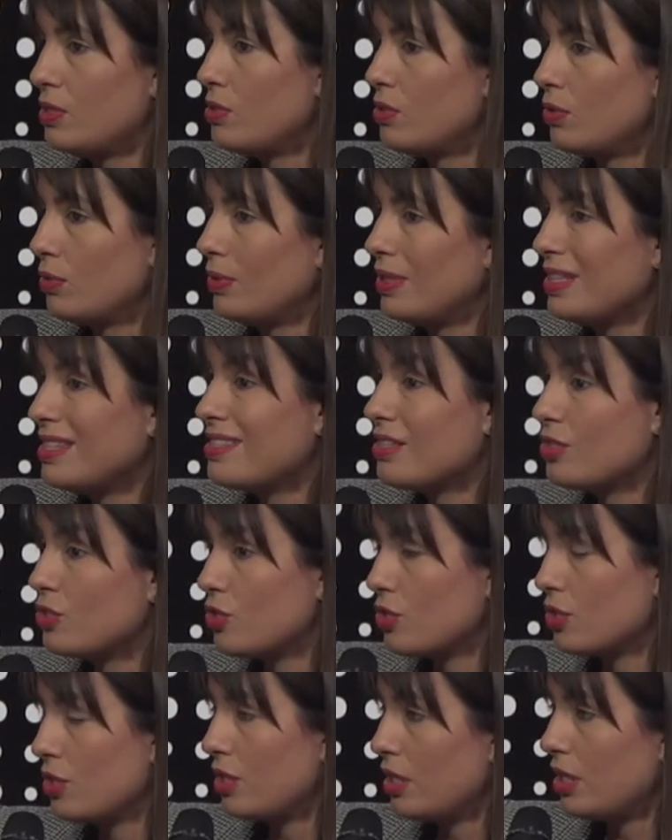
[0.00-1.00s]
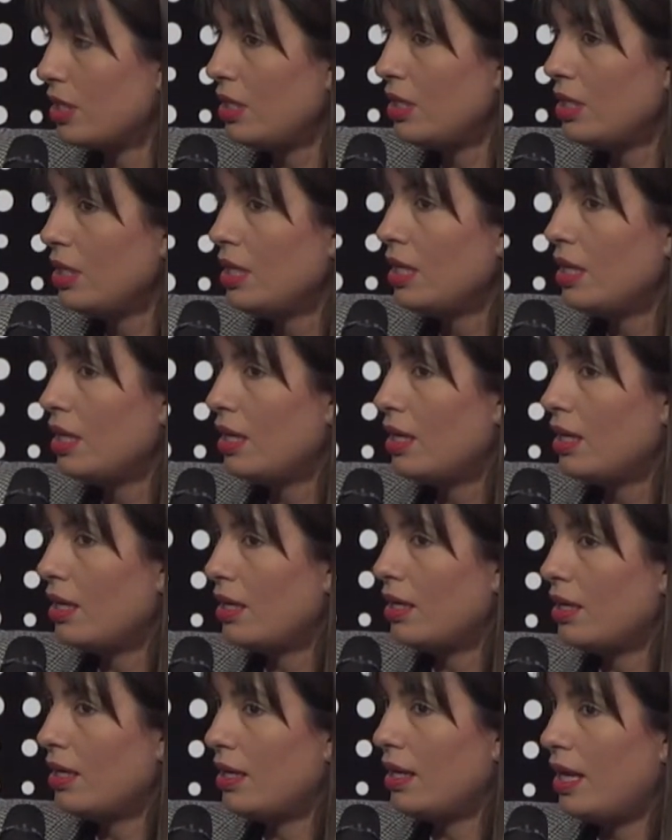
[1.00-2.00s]
So it's a journey,
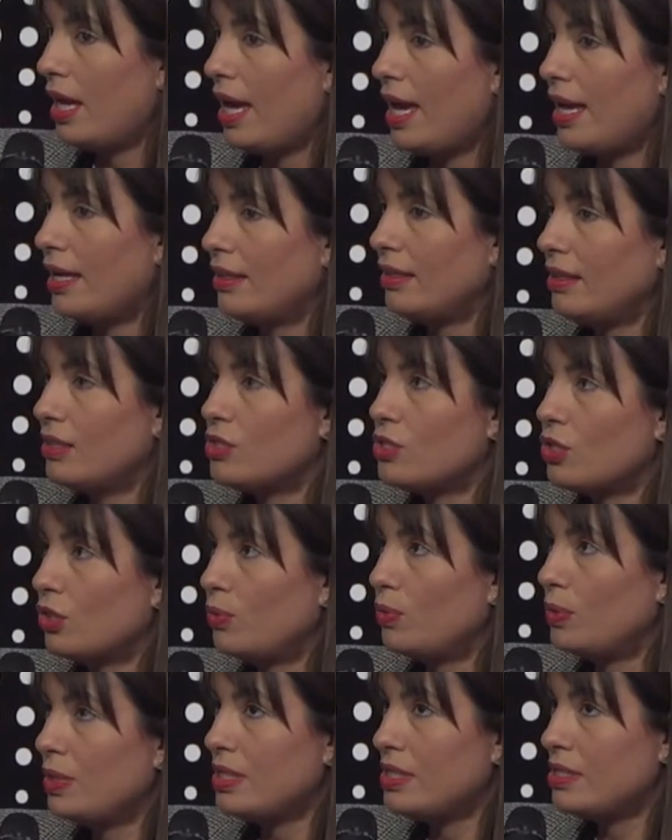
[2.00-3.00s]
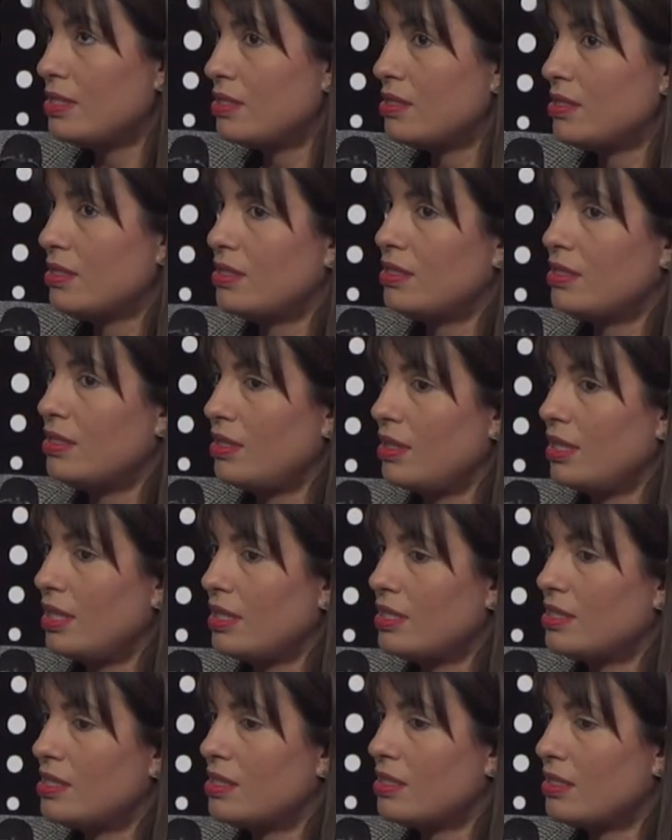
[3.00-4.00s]
and it's always
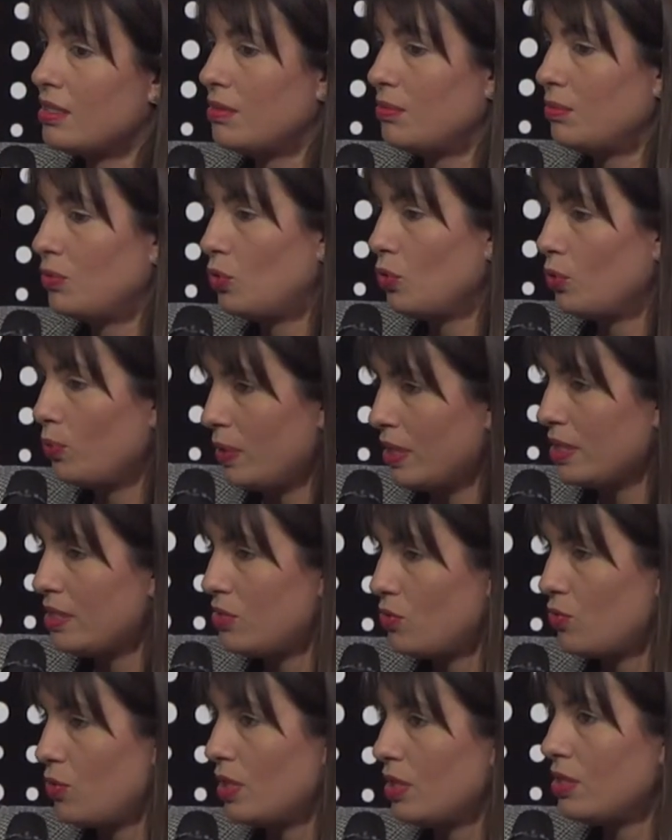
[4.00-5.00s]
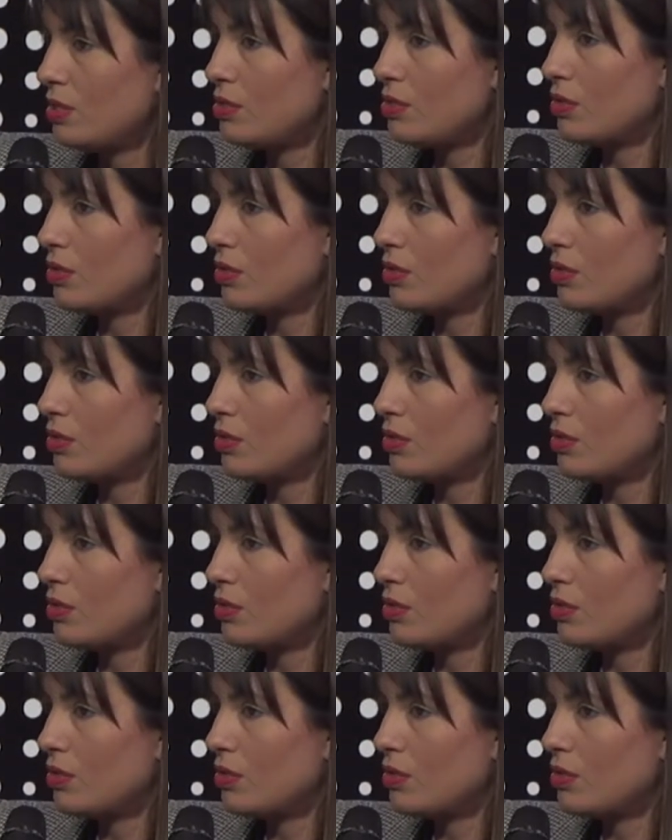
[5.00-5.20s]
it's a two-way street.